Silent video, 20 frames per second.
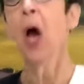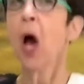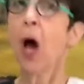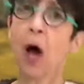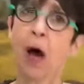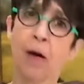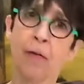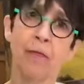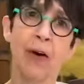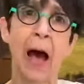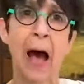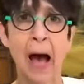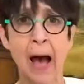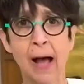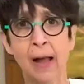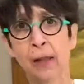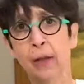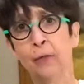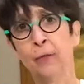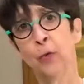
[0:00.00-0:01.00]
of
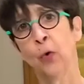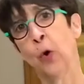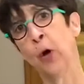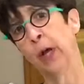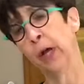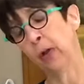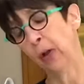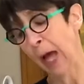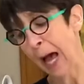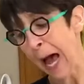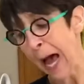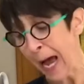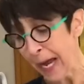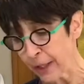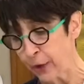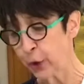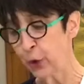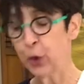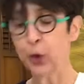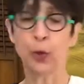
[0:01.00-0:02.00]
olive oil. I
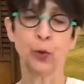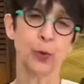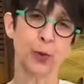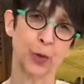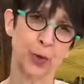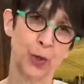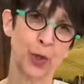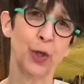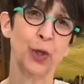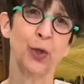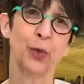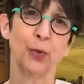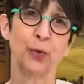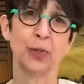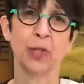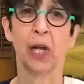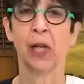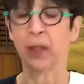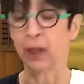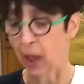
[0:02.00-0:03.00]
choose to use
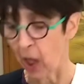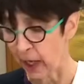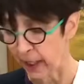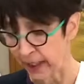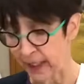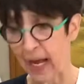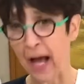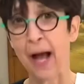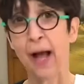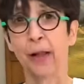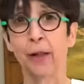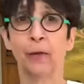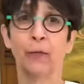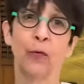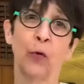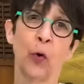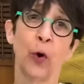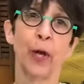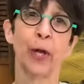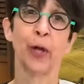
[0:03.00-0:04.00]
a light olive
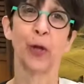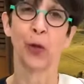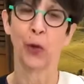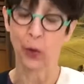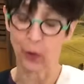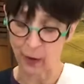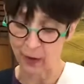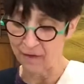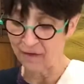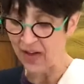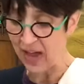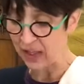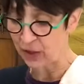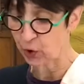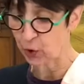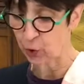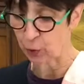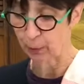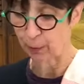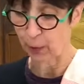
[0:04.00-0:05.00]
oil or a
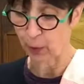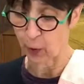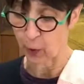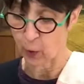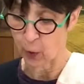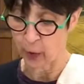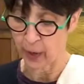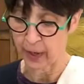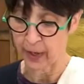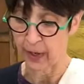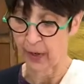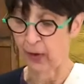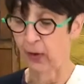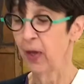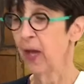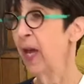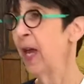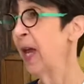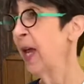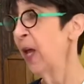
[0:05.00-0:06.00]
vegetable oil.
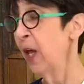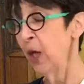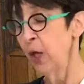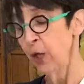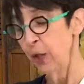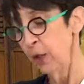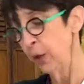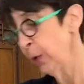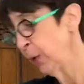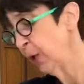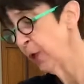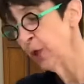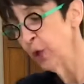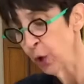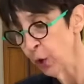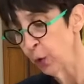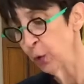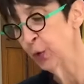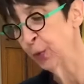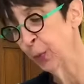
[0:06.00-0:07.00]
You can
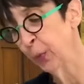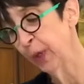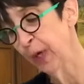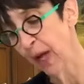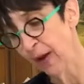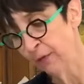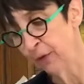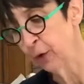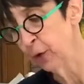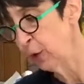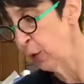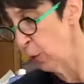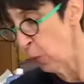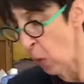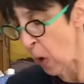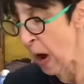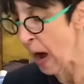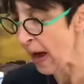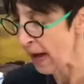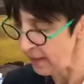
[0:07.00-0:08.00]
use whatever you
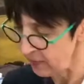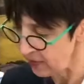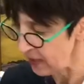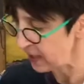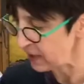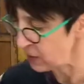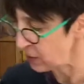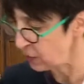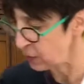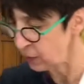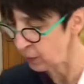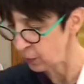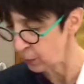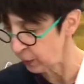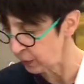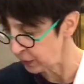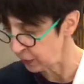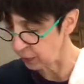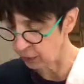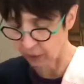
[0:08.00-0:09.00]
want. That's
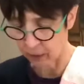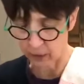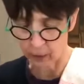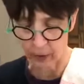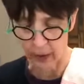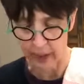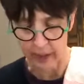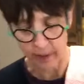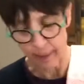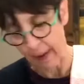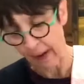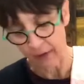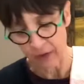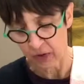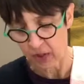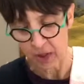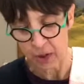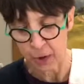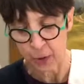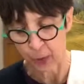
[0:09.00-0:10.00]
what's great about
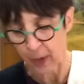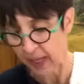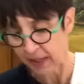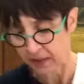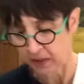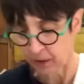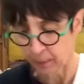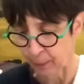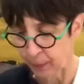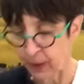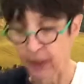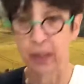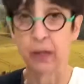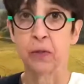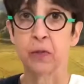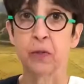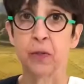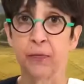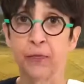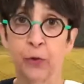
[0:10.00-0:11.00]
these recipes.
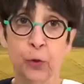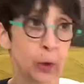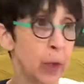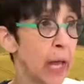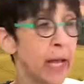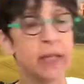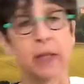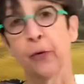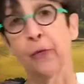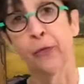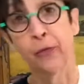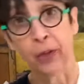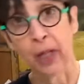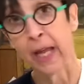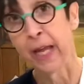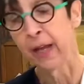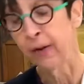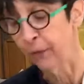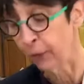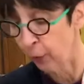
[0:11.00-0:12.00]
If you like the
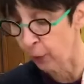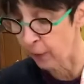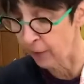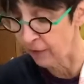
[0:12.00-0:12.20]
flavor of